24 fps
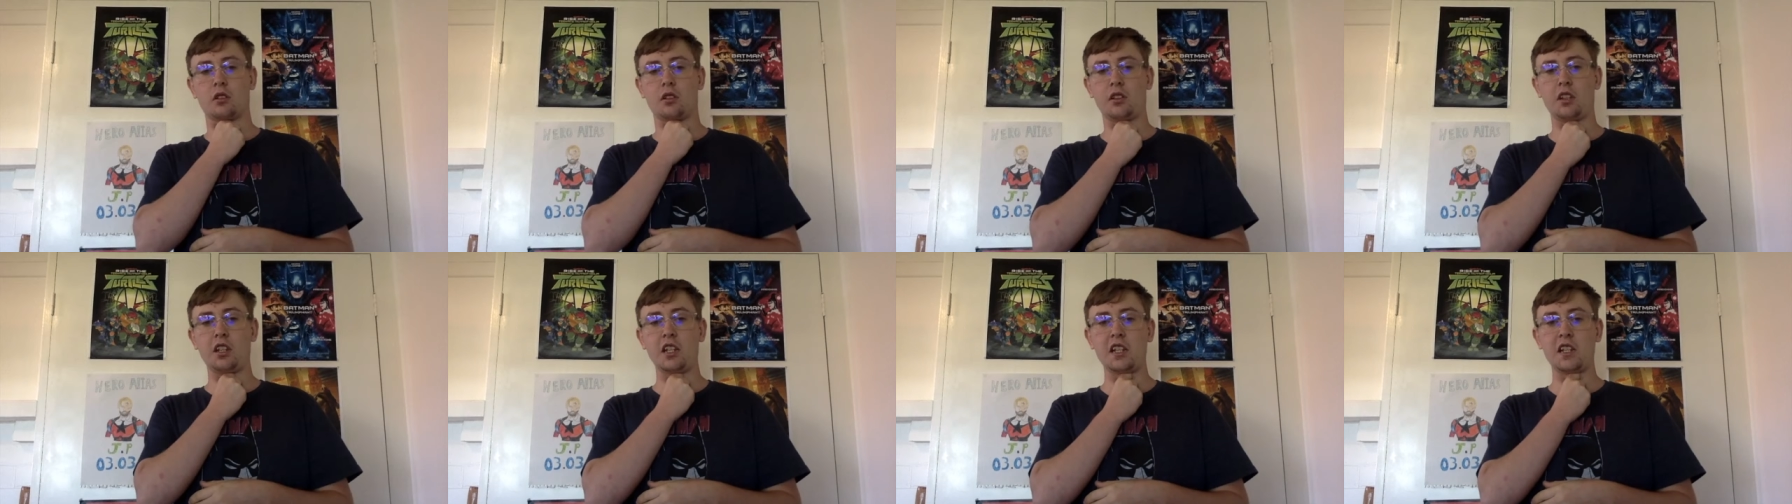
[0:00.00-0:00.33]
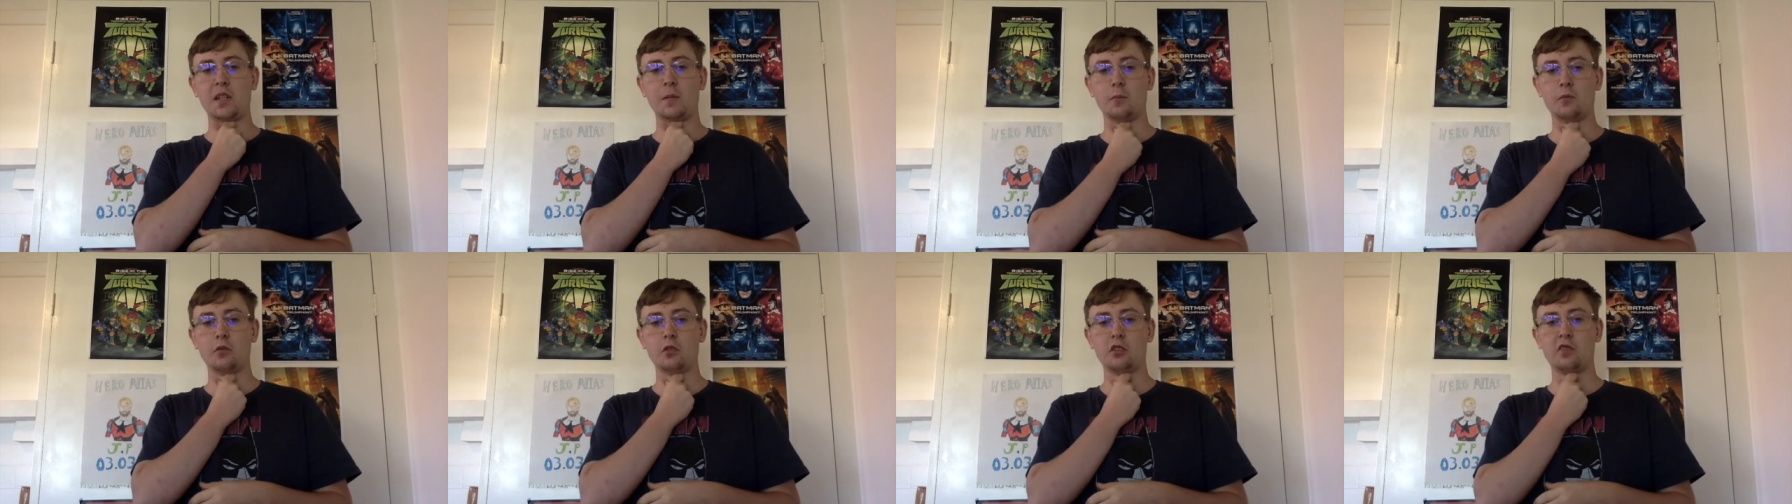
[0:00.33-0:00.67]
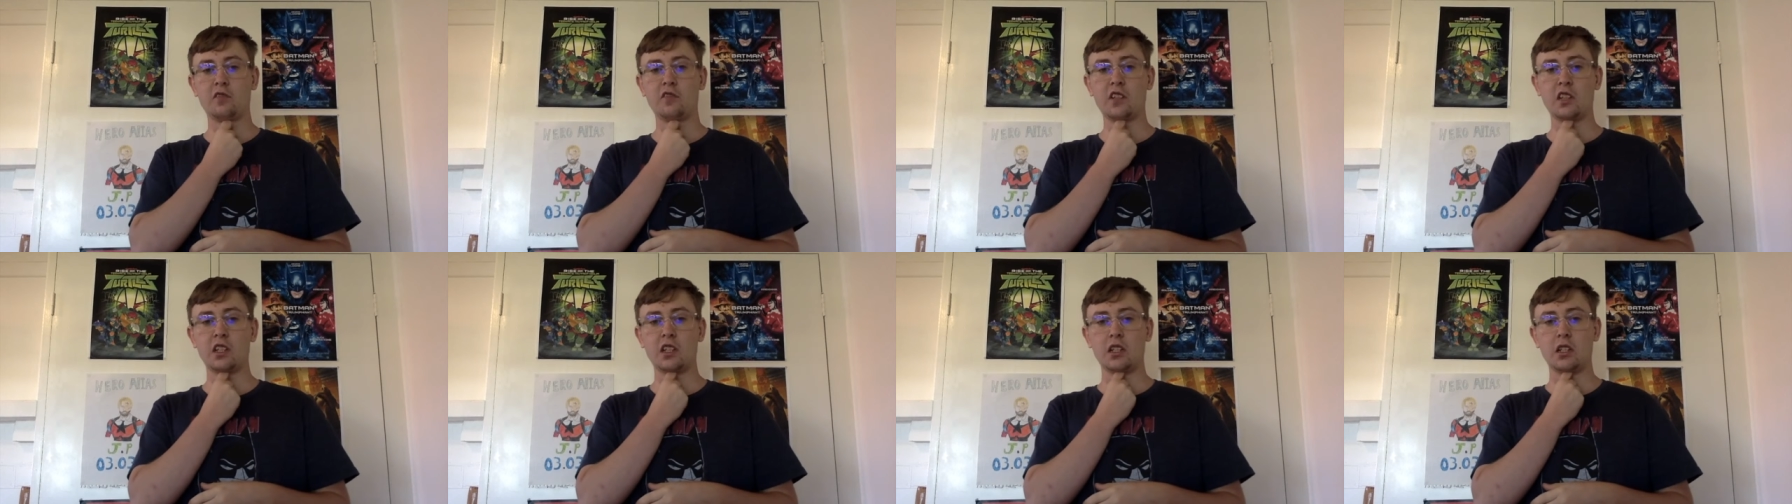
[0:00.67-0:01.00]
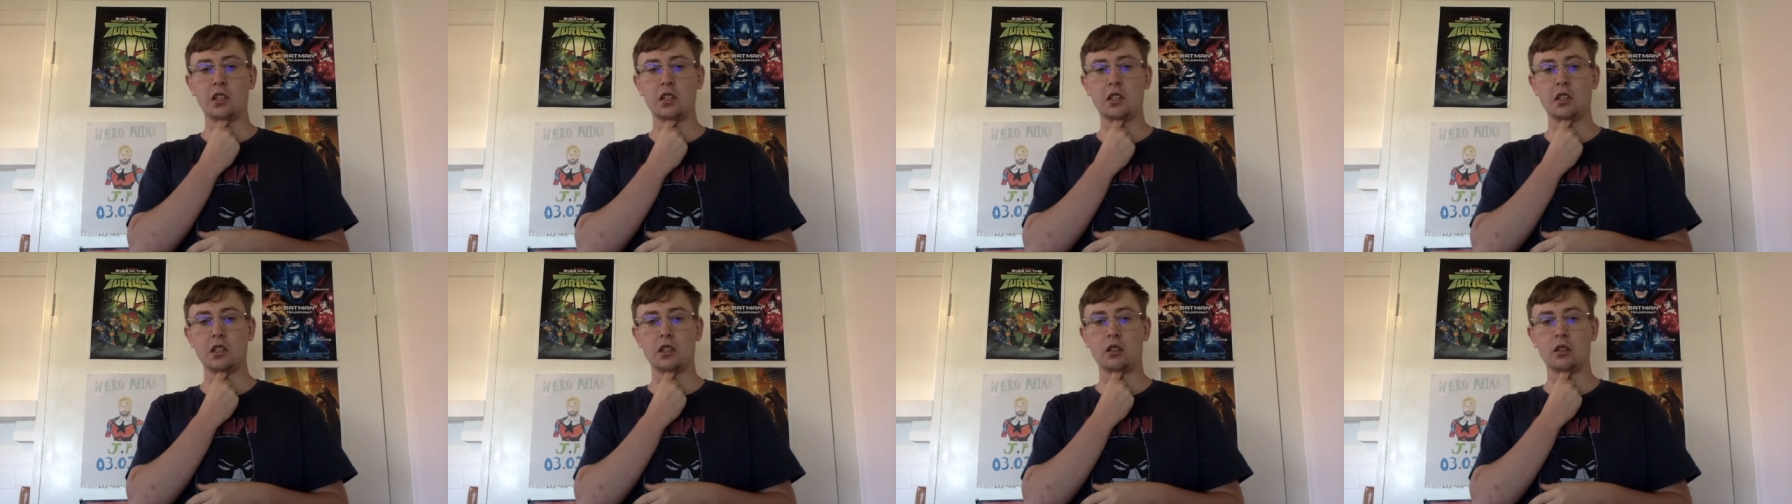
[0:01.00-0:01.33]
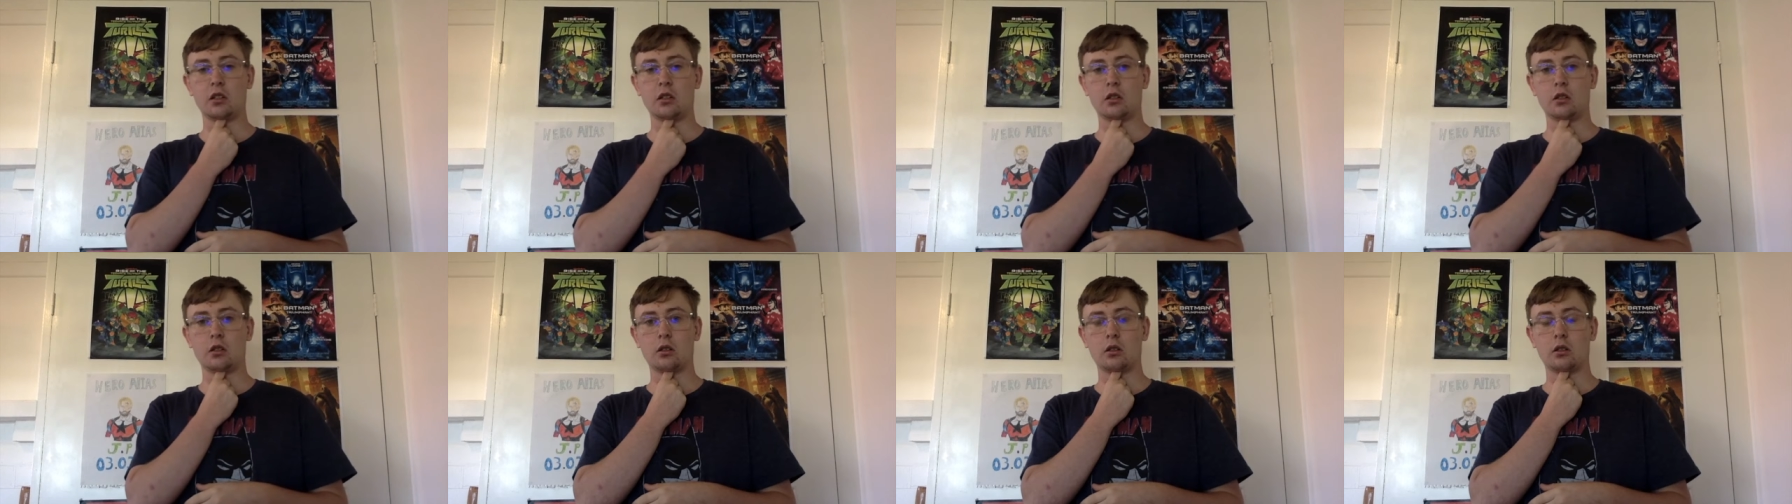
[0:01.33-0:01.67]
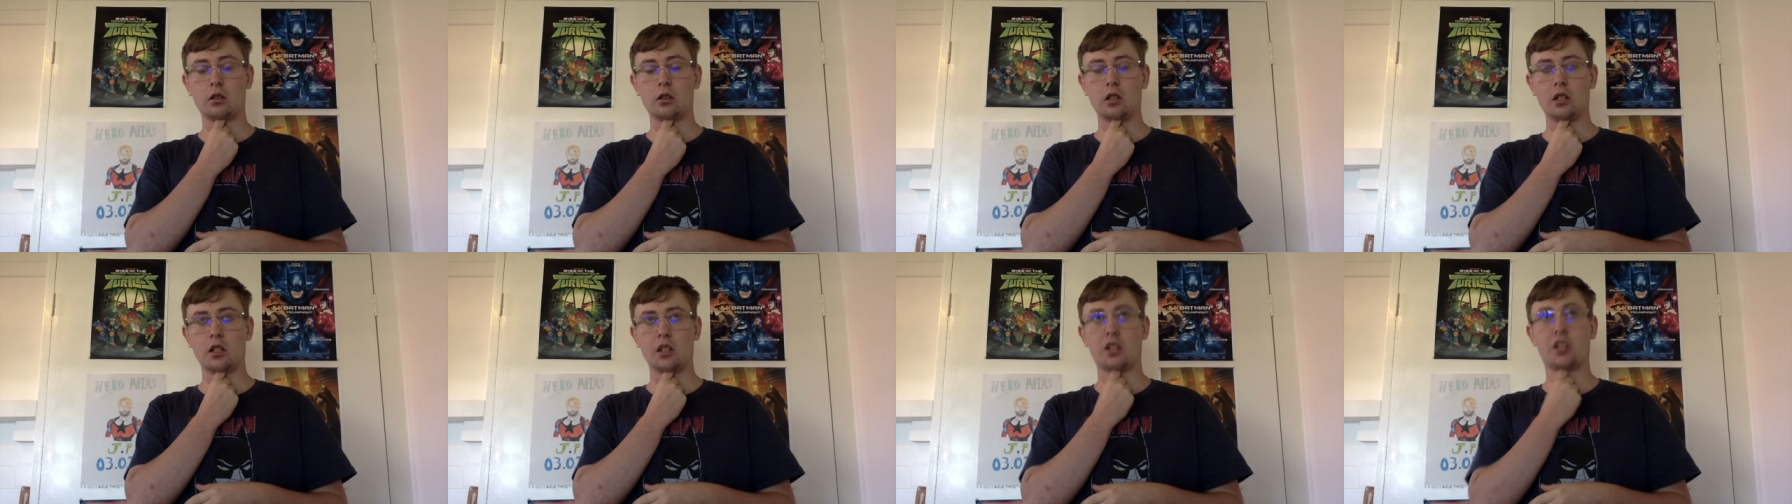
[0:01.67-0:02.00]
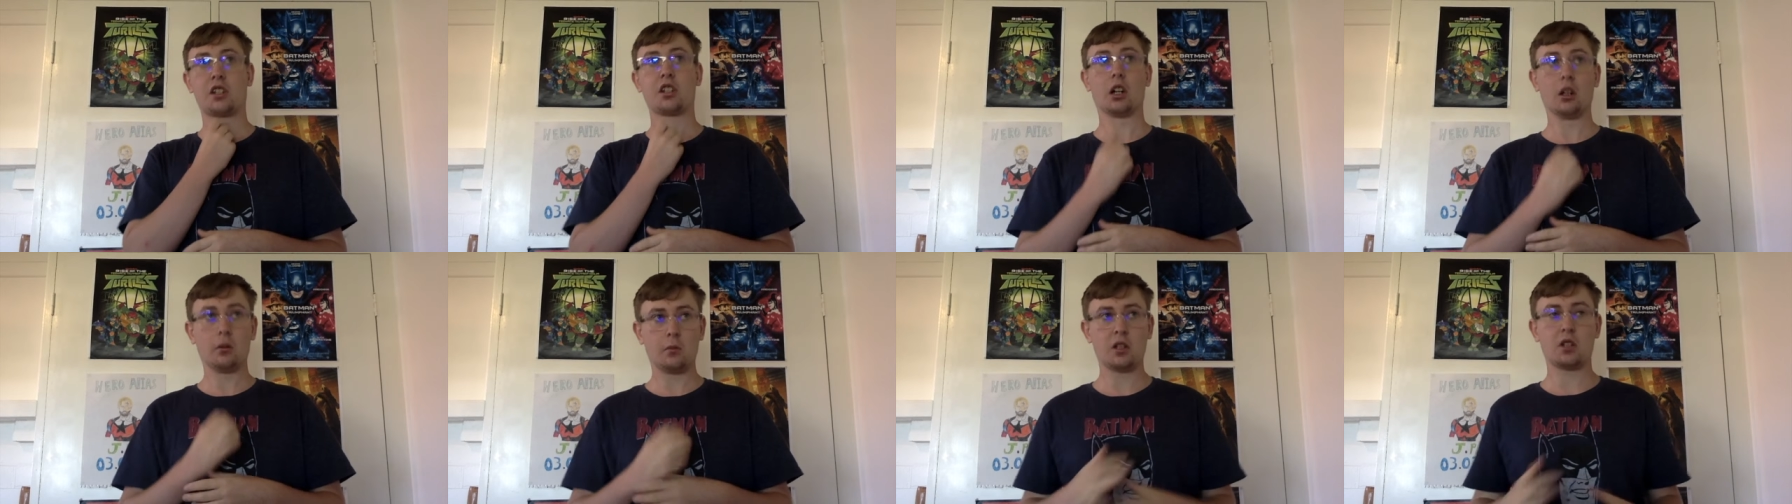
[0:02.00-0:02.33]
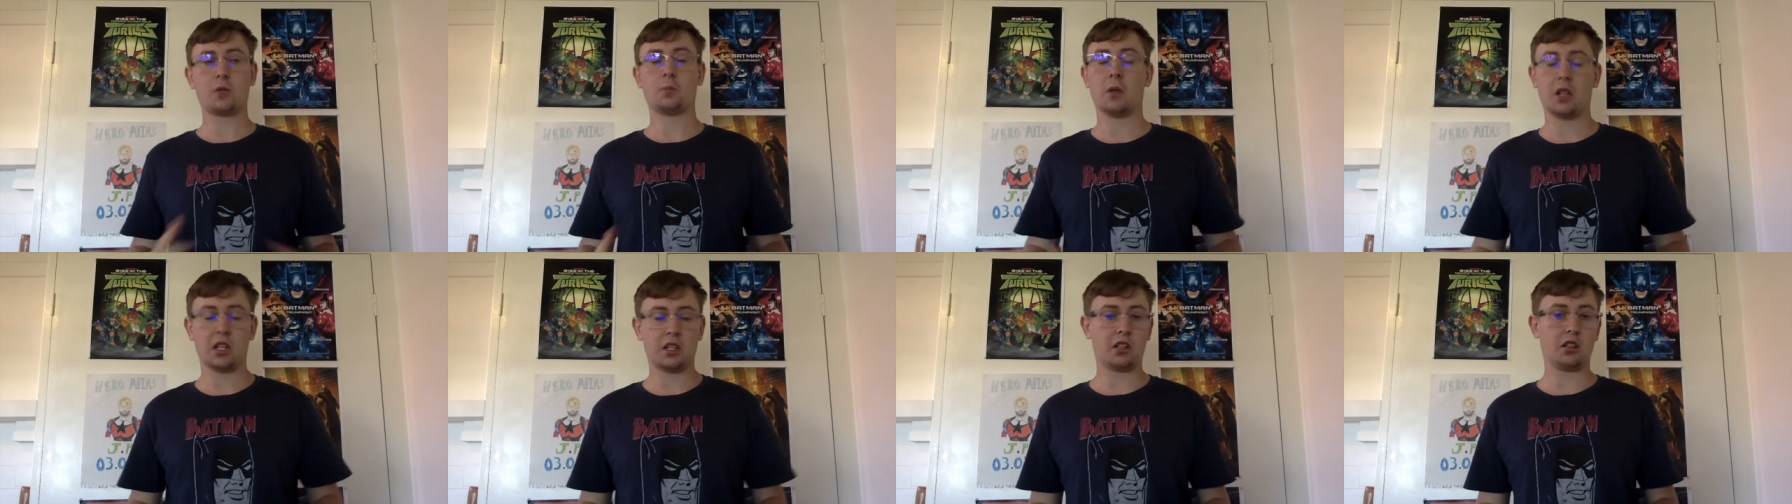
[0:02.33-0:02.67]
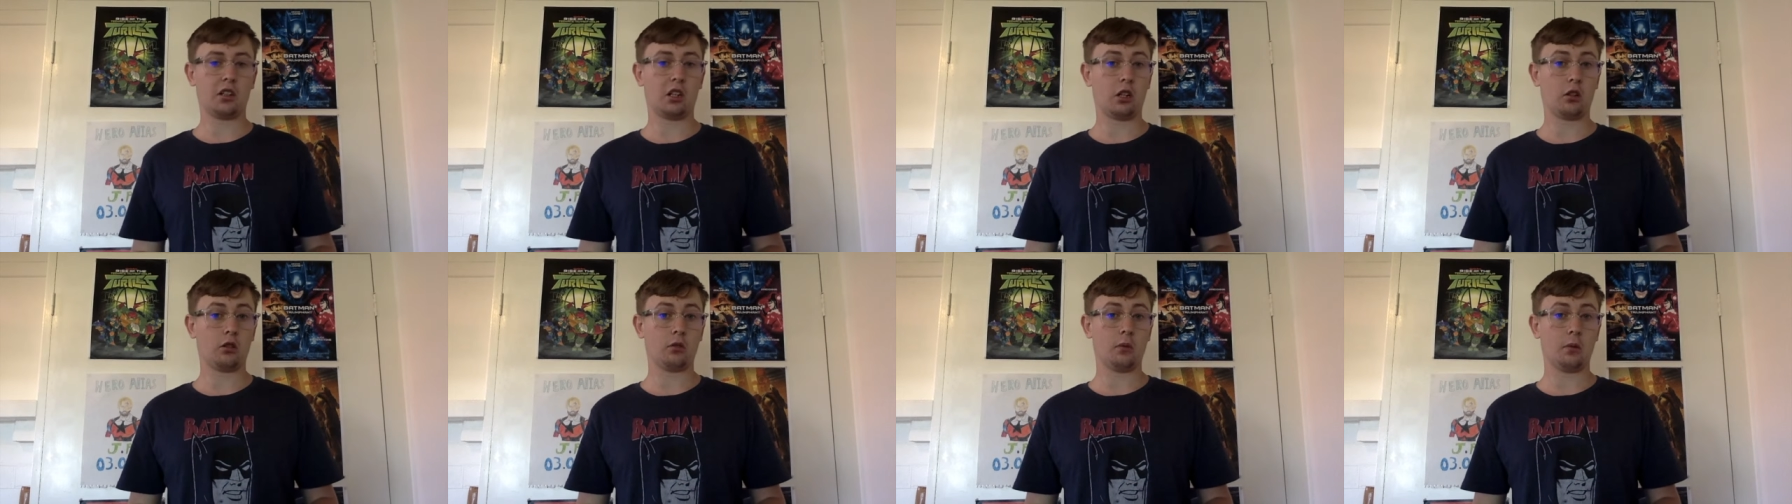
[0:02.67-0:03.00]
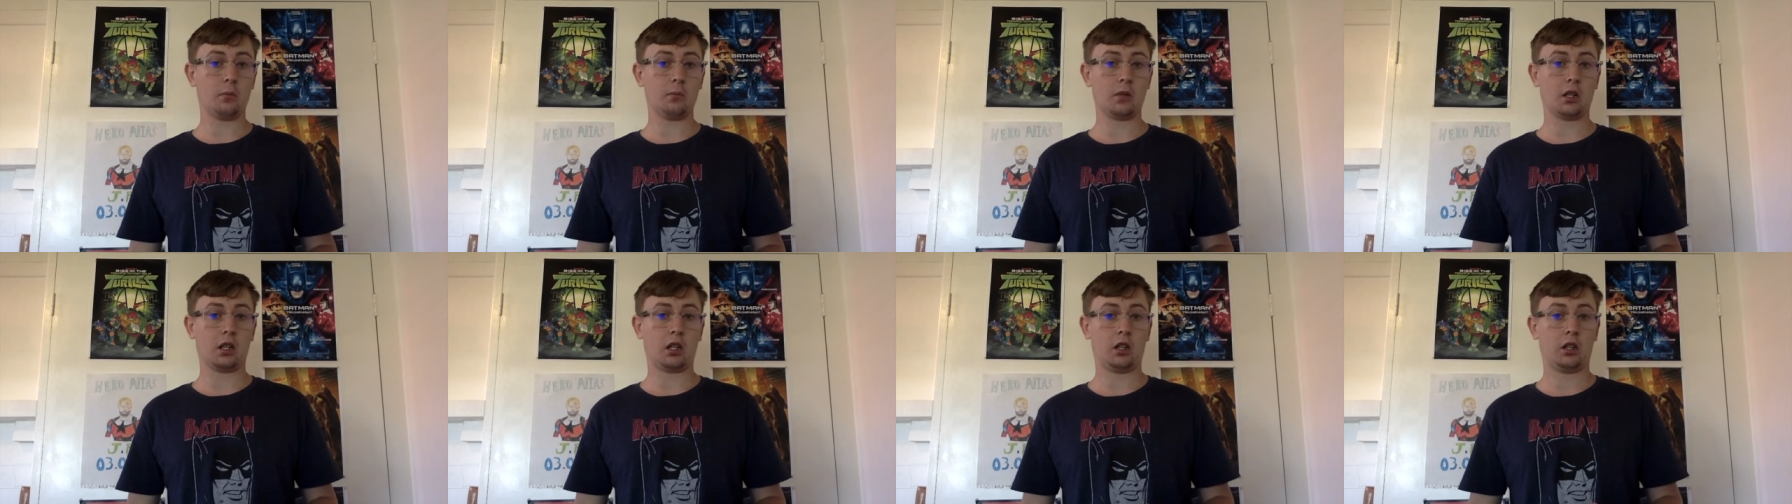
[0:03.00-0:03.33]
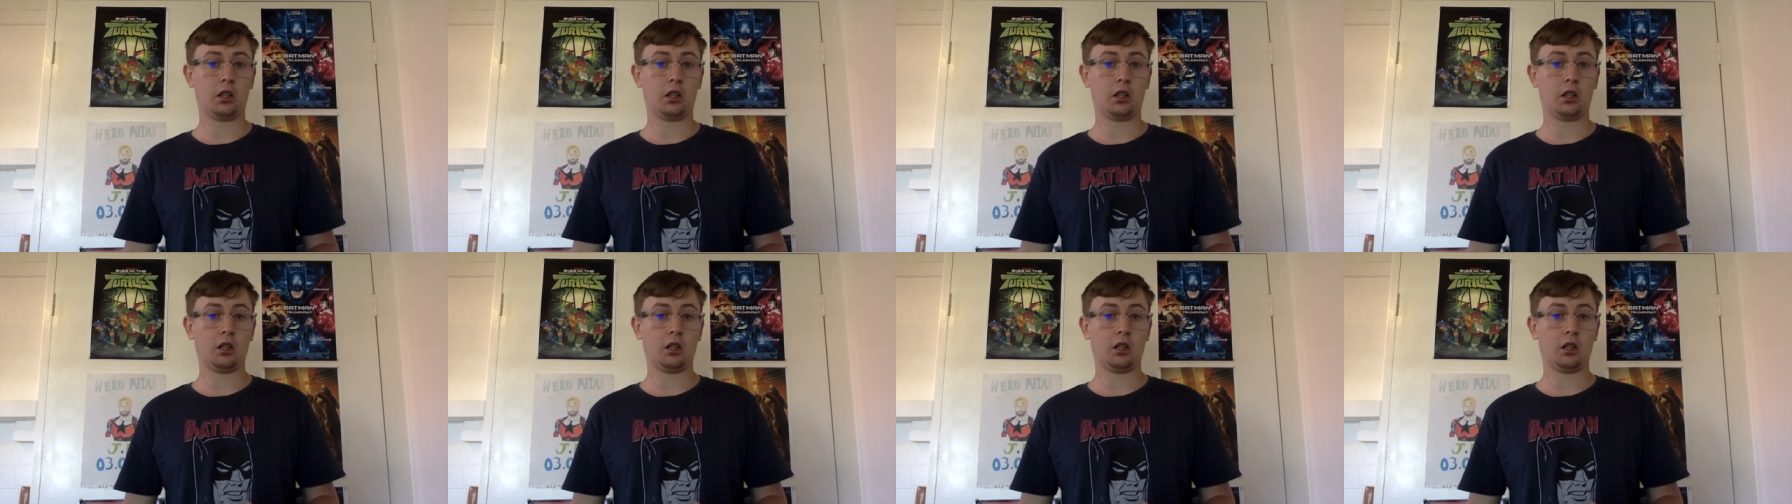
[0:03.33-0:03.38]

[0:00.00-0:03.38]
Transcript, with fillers: This movie is so much better than I remember.